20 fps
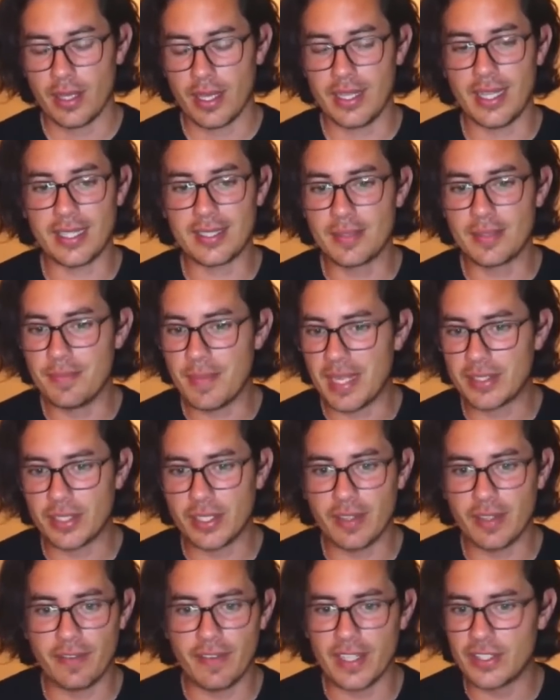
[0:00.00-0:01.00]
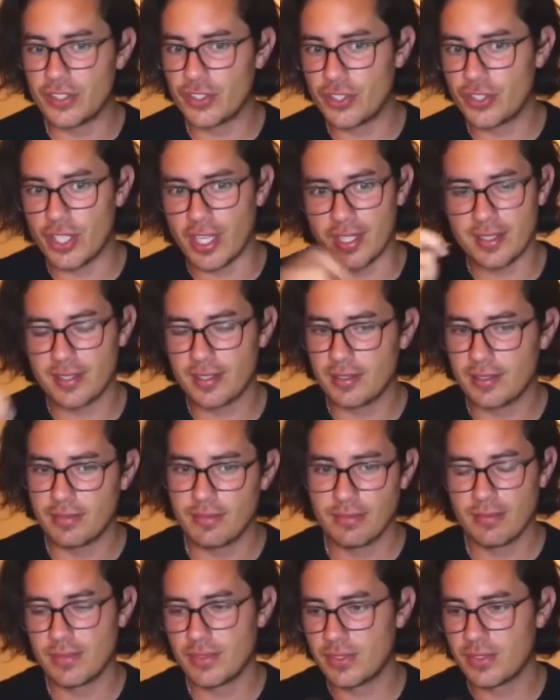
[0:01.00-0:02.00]
It doesn't matter if it's just
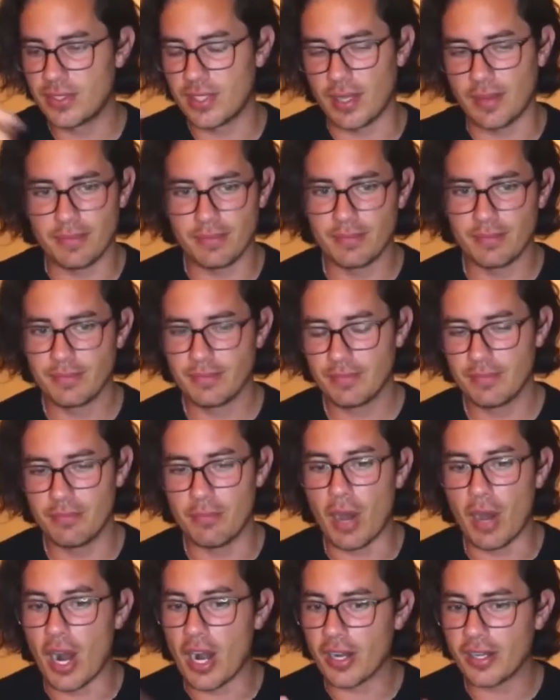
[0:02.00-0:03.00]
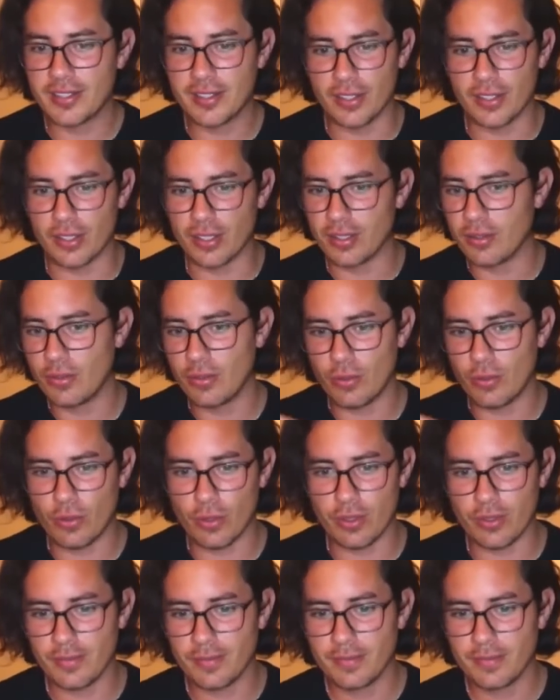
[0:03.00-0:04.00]
some marks or
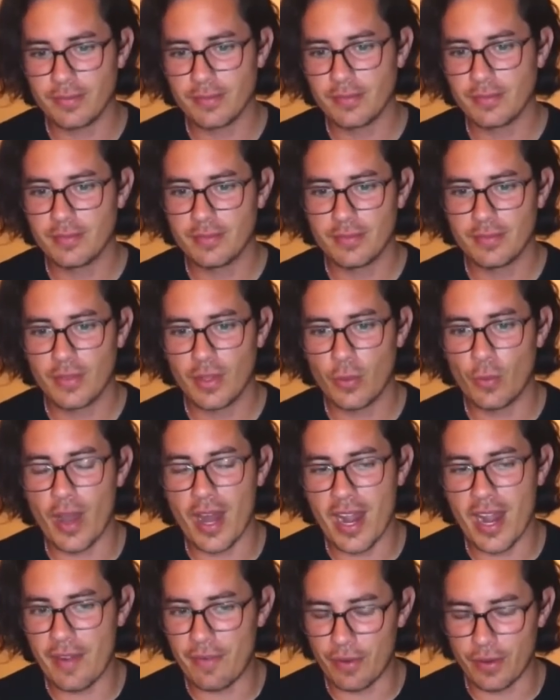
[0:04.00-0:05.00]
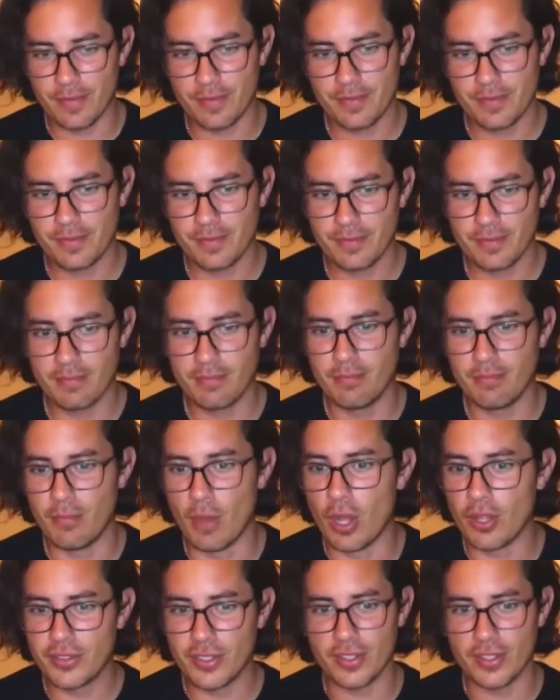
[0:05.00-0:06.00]
whatever,
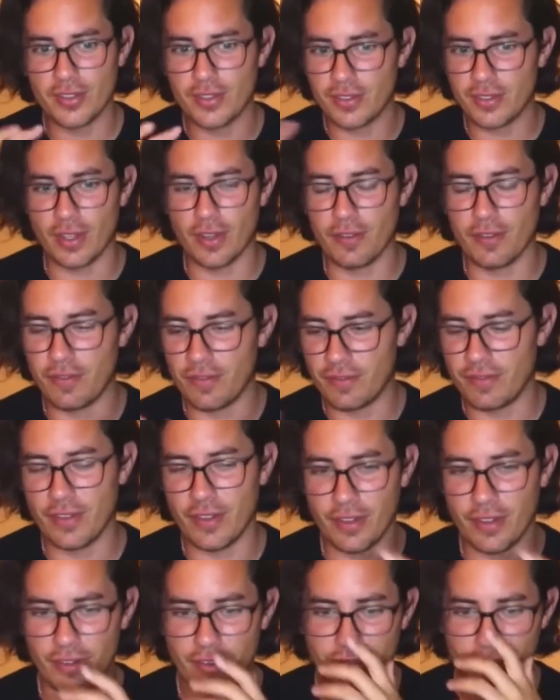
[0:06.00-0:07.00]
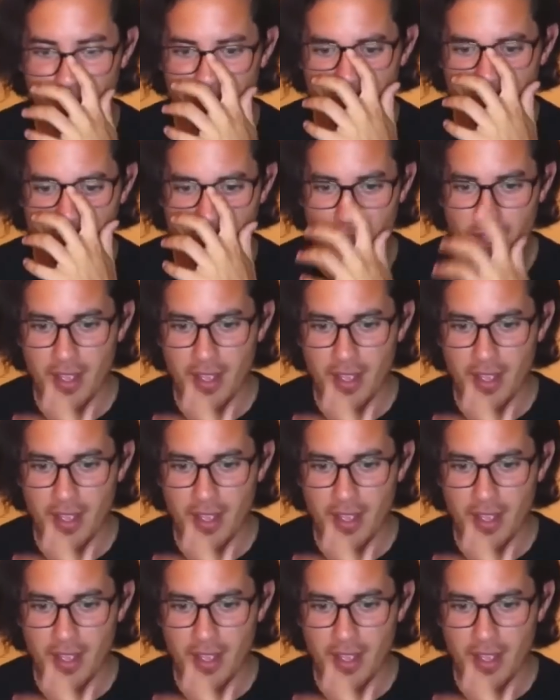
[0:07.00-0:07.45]
multiples of